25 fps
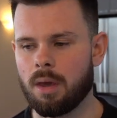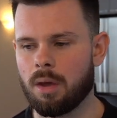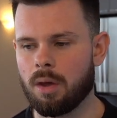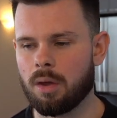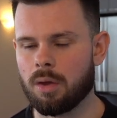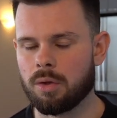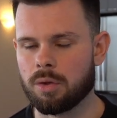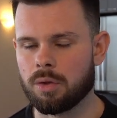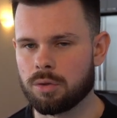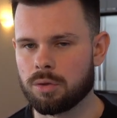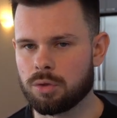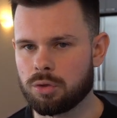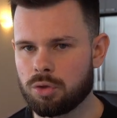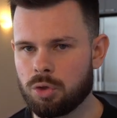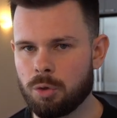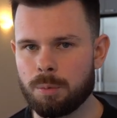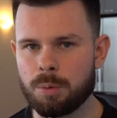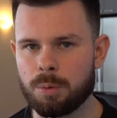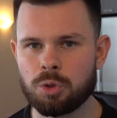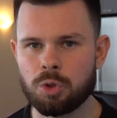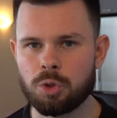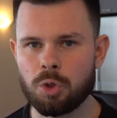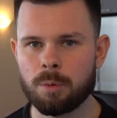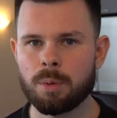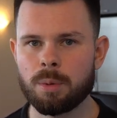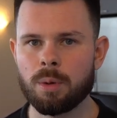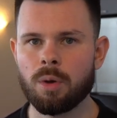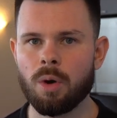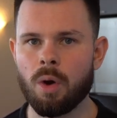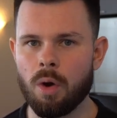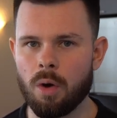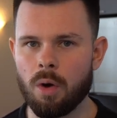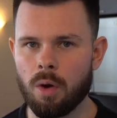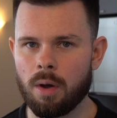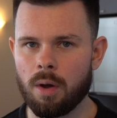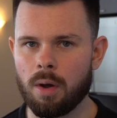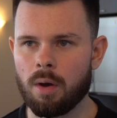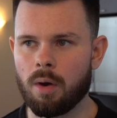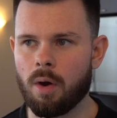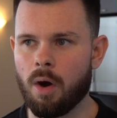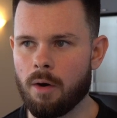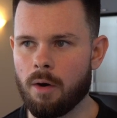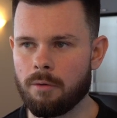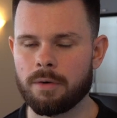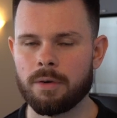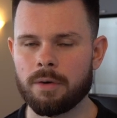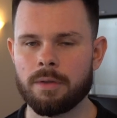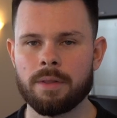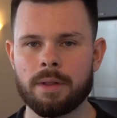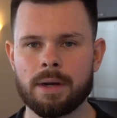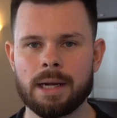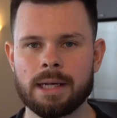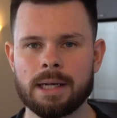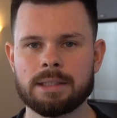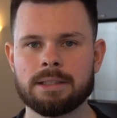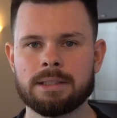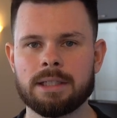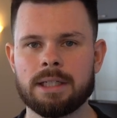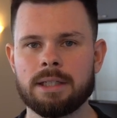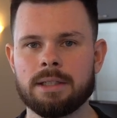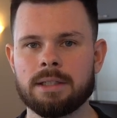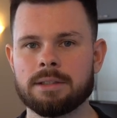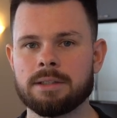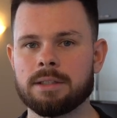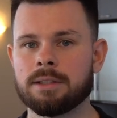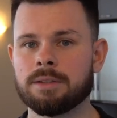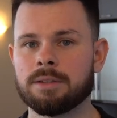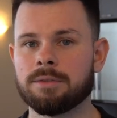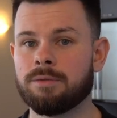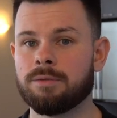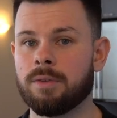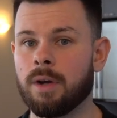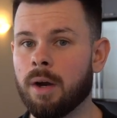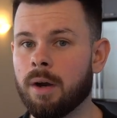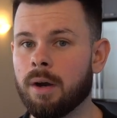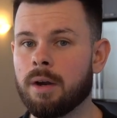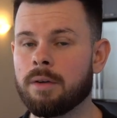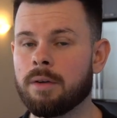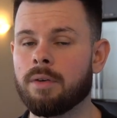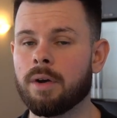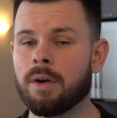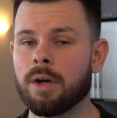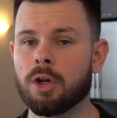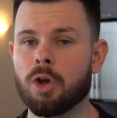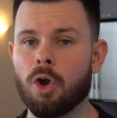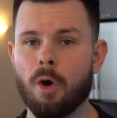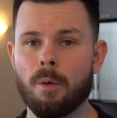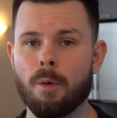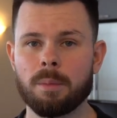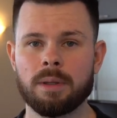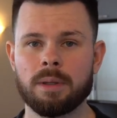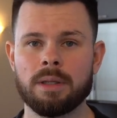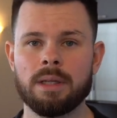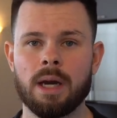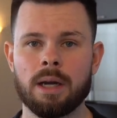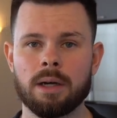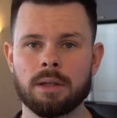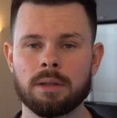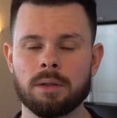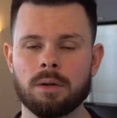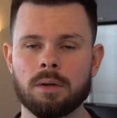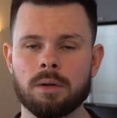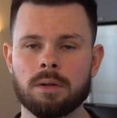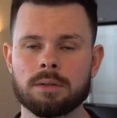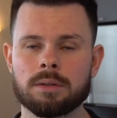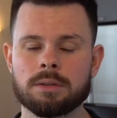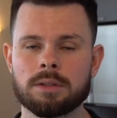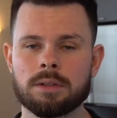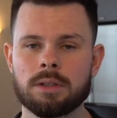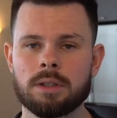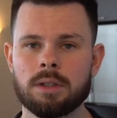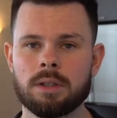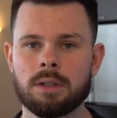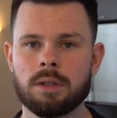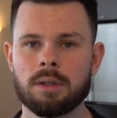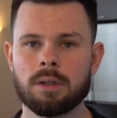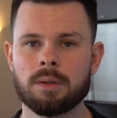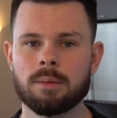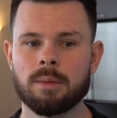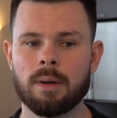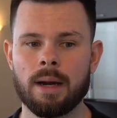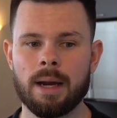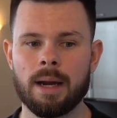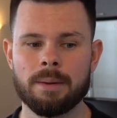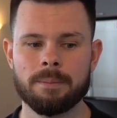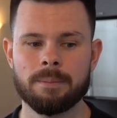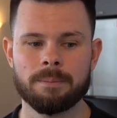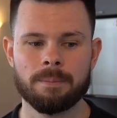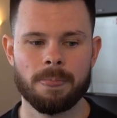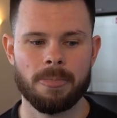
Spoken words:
Super often that I see this is very, very commonly underlooked, right?